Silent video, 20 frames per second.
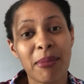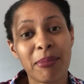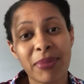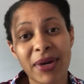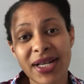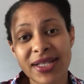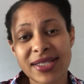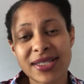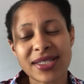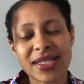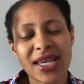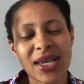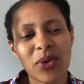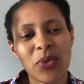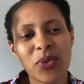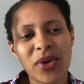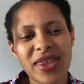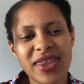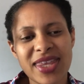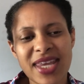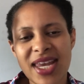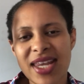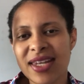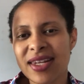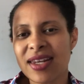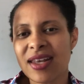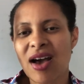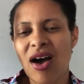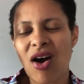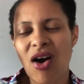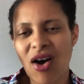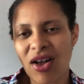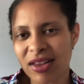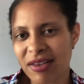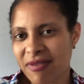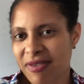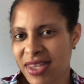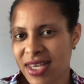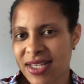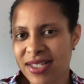But within all
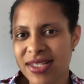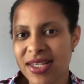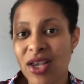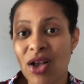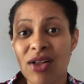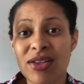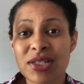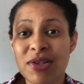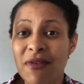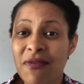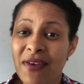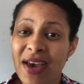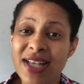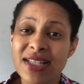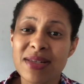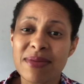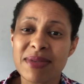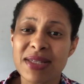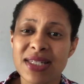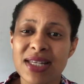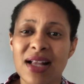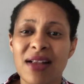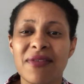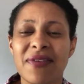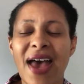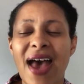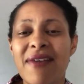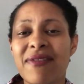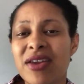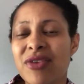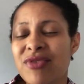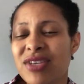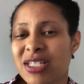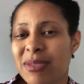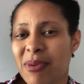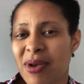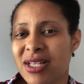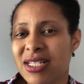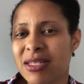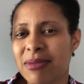of this, he also finds himself having
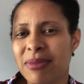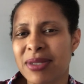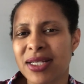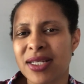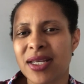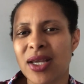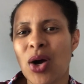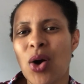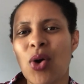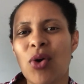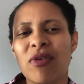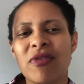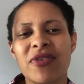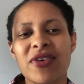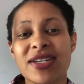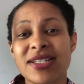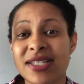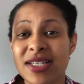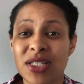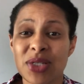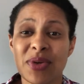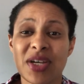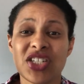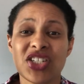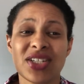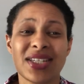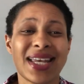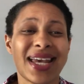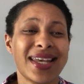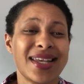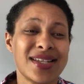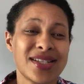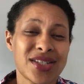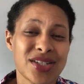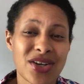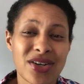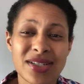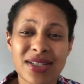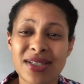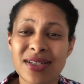responsibility over a situation that he
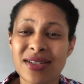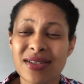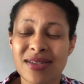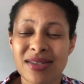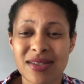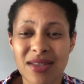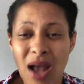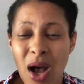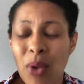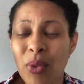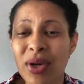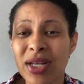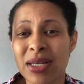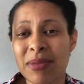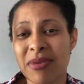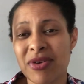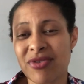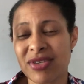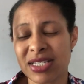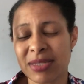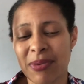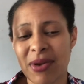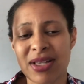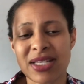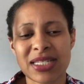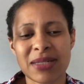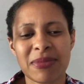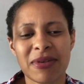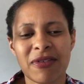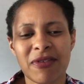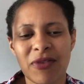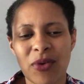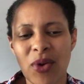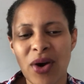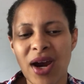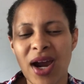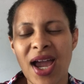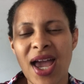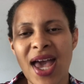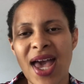certainly does not want to be responsible
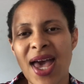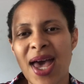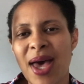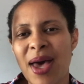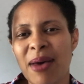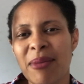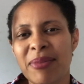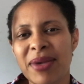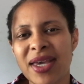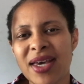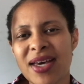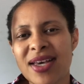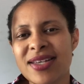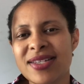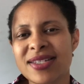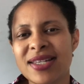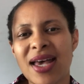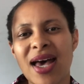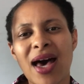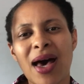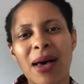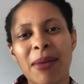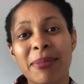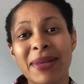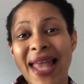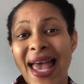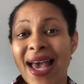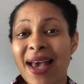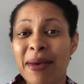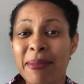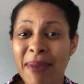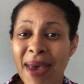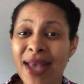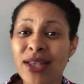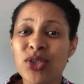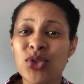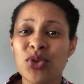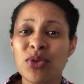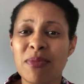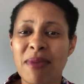for, because a black
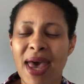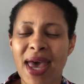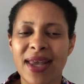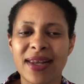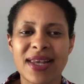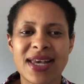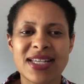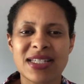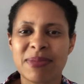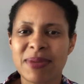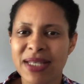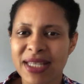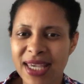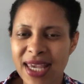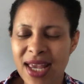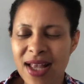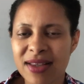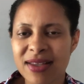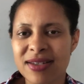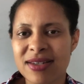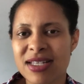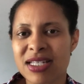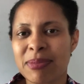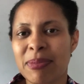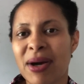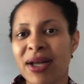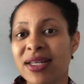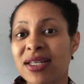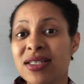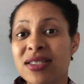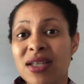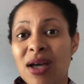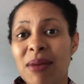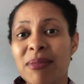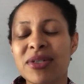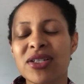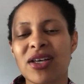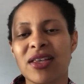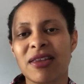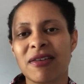Bantu man has been killed and his body
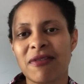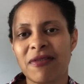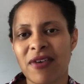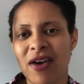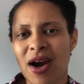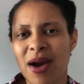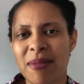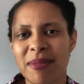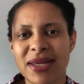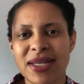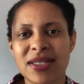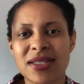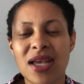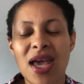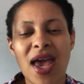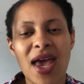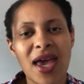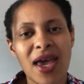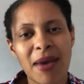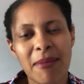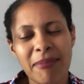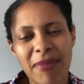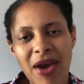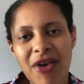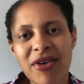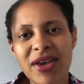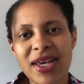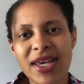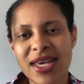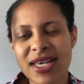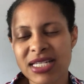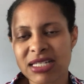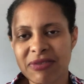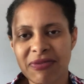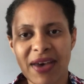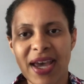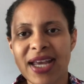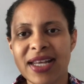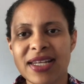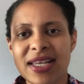dumped on the farm. And Mering is
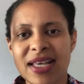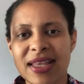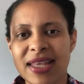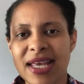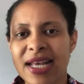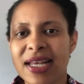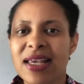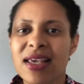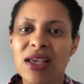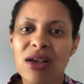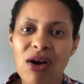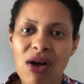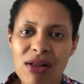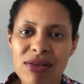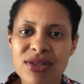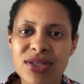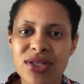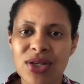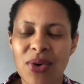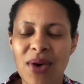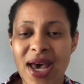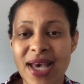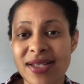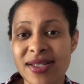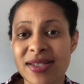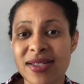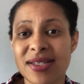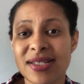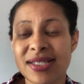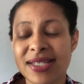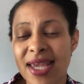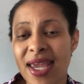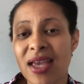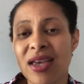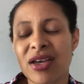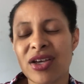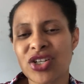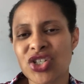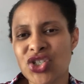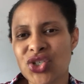finding that he also has to
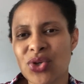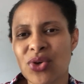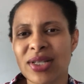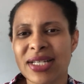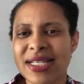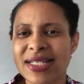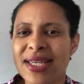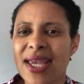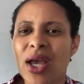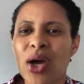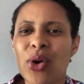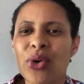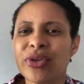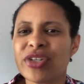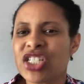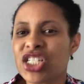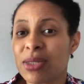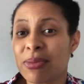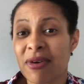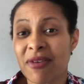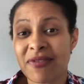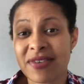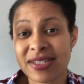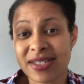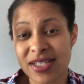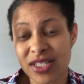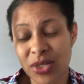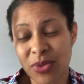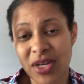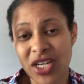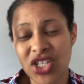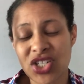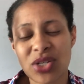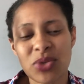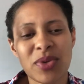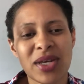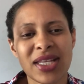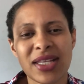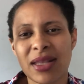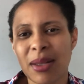take control and take ownership of a
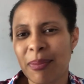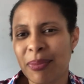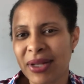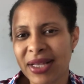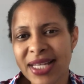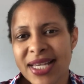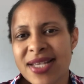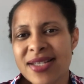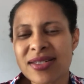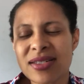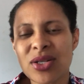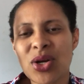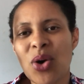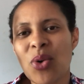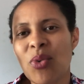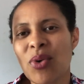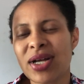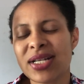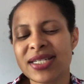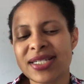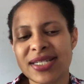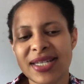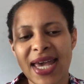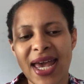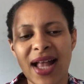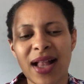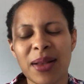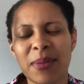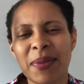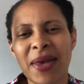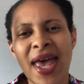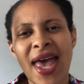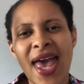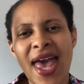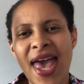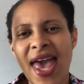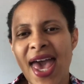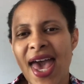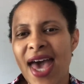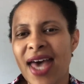situation when the police don't want to help
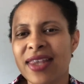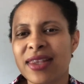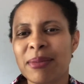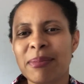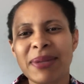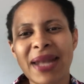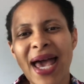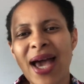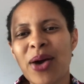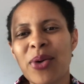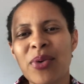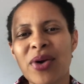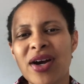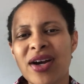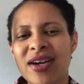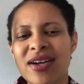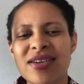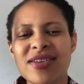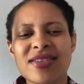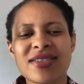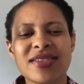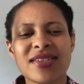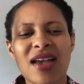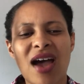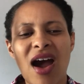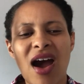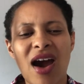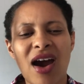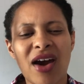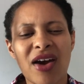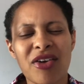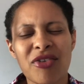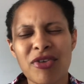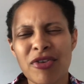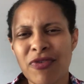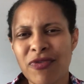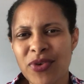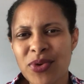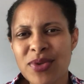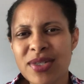and the black workers are
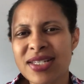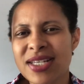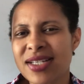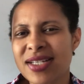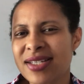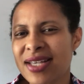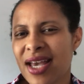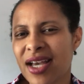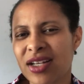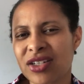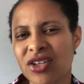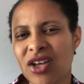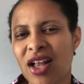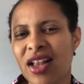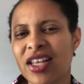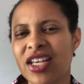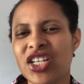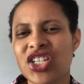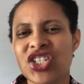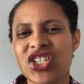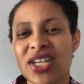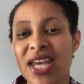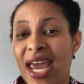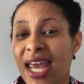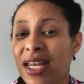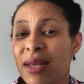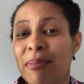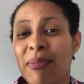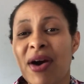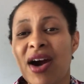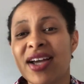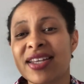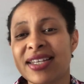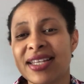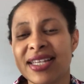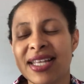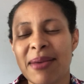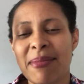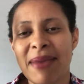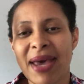refusing to acknowledge any part
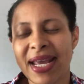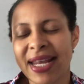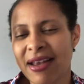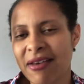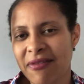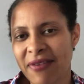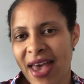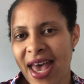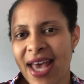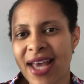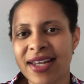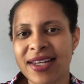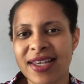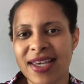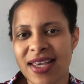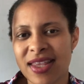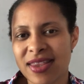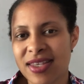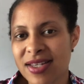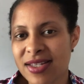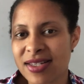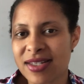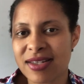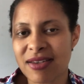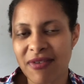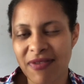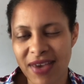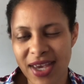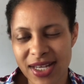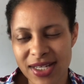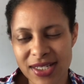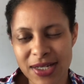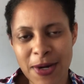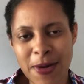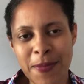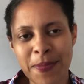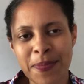that they might have had in this event.